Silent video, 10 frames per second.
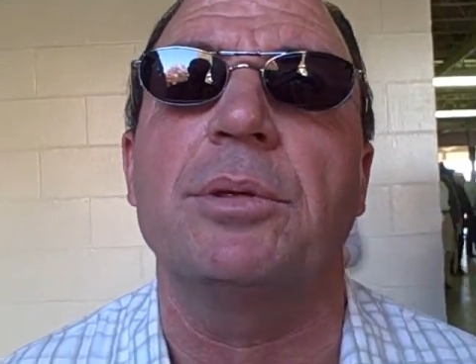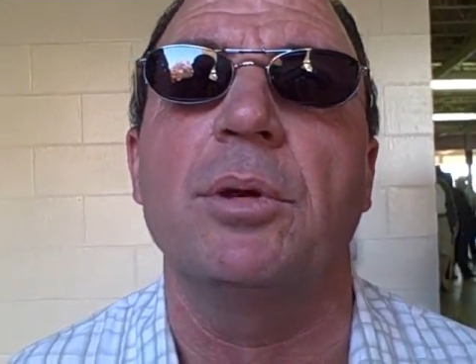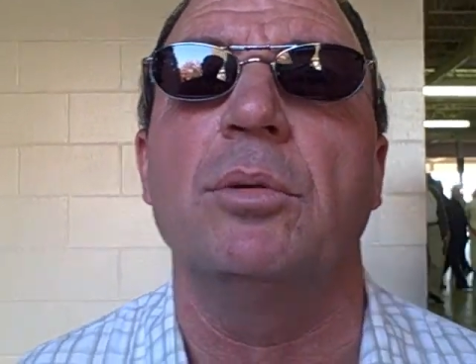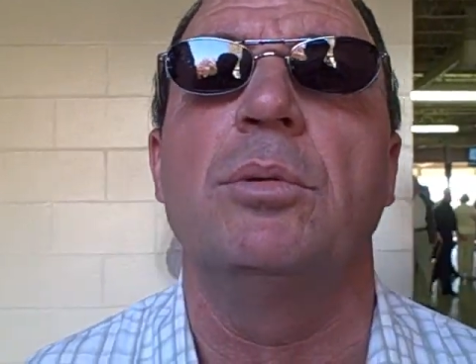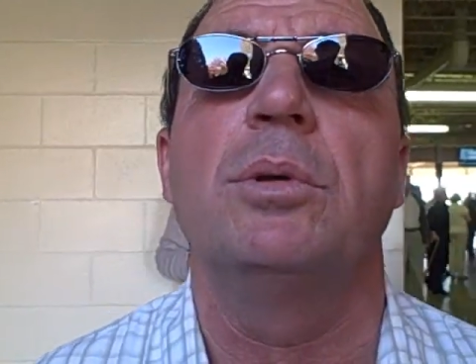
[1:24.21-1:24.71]

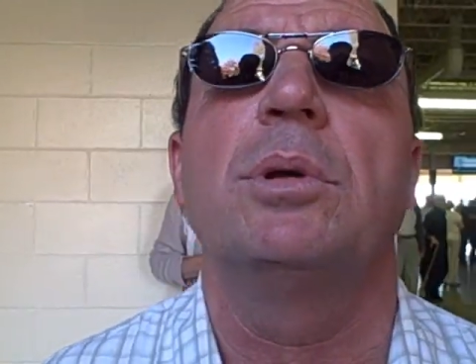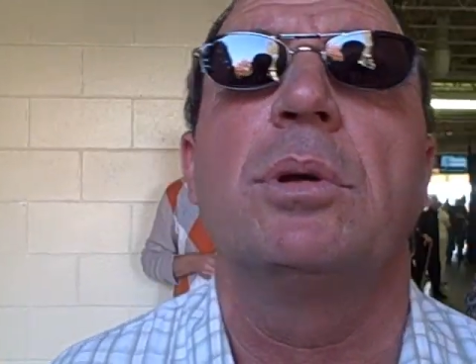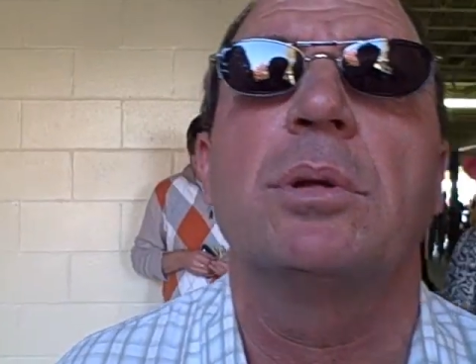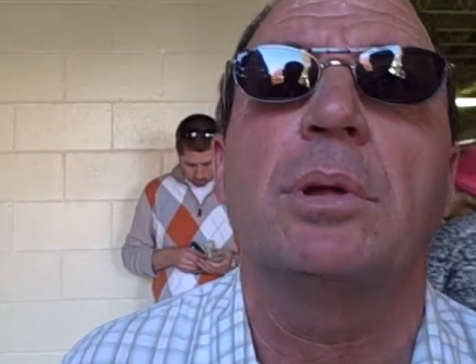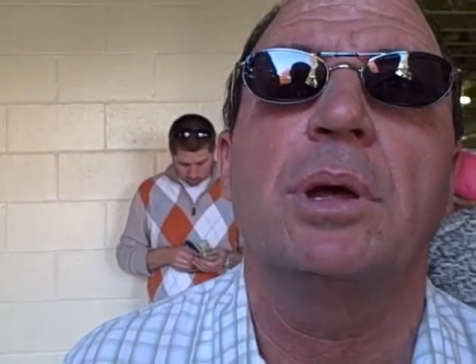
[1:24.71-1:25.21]
So
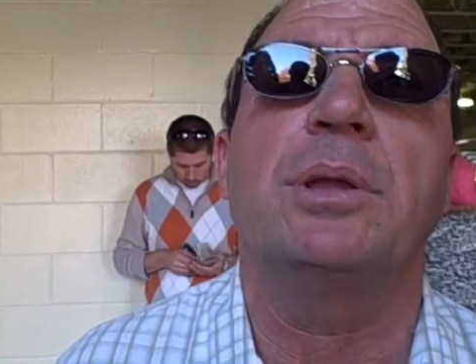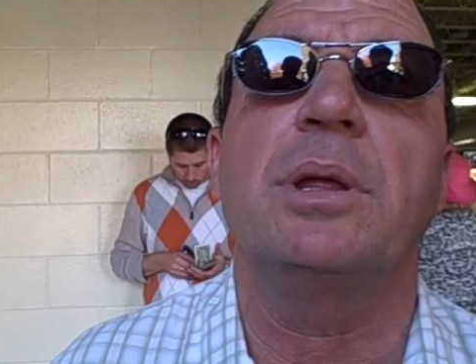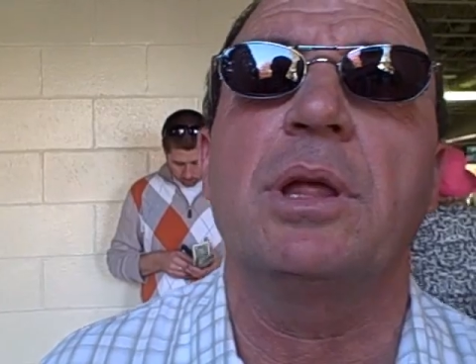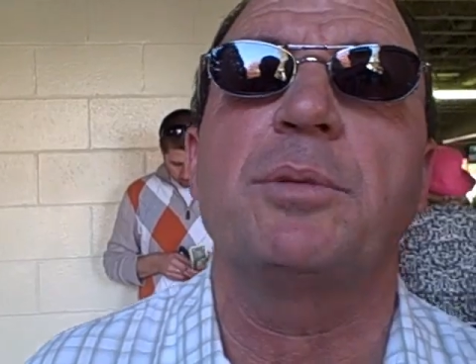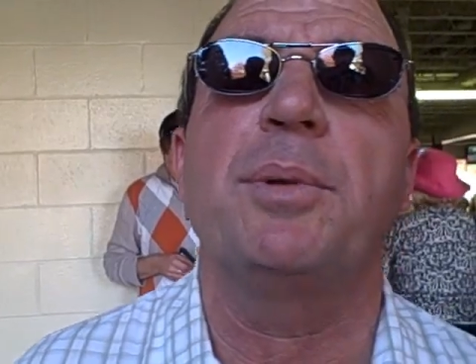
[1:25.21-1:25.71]
I
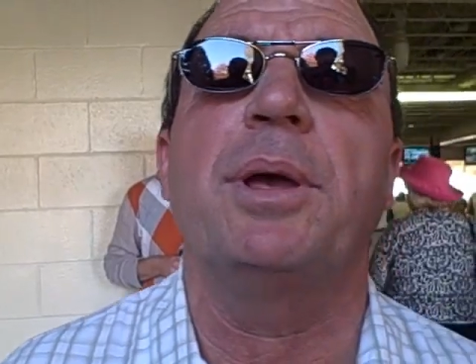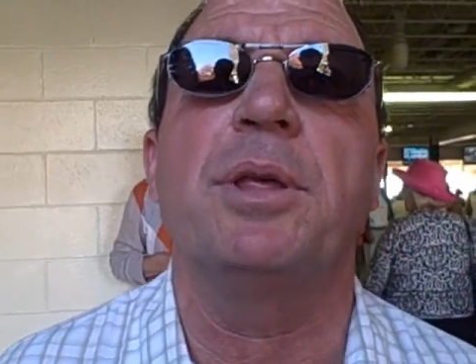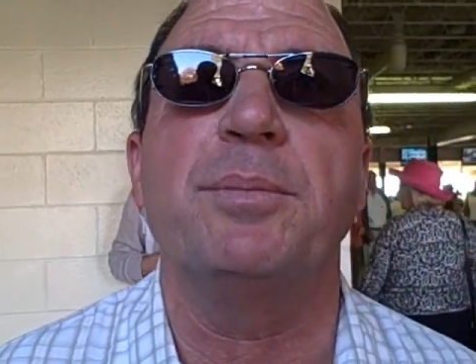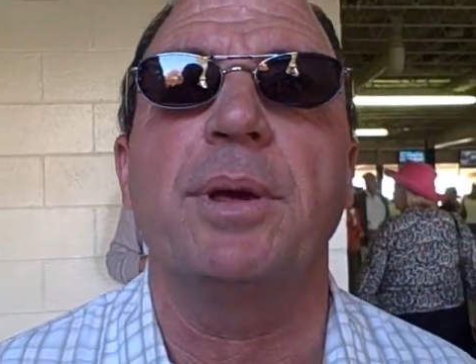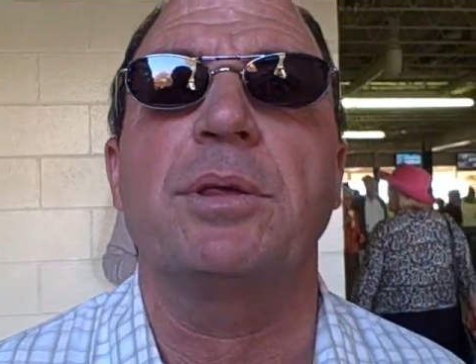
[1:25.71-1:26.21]
think that's probably
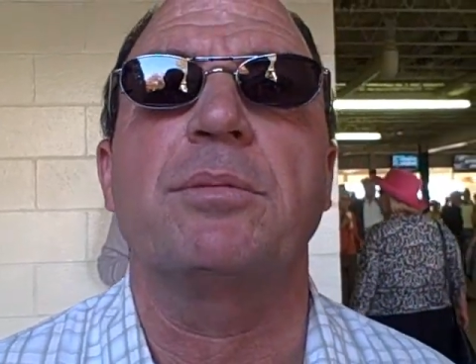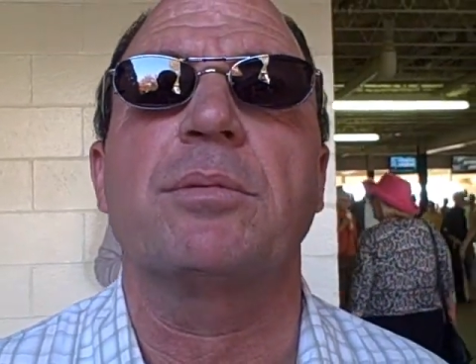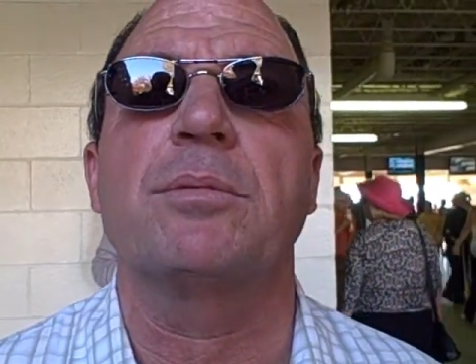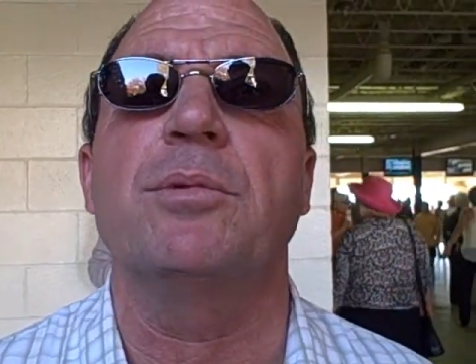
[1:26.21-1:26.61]
his best.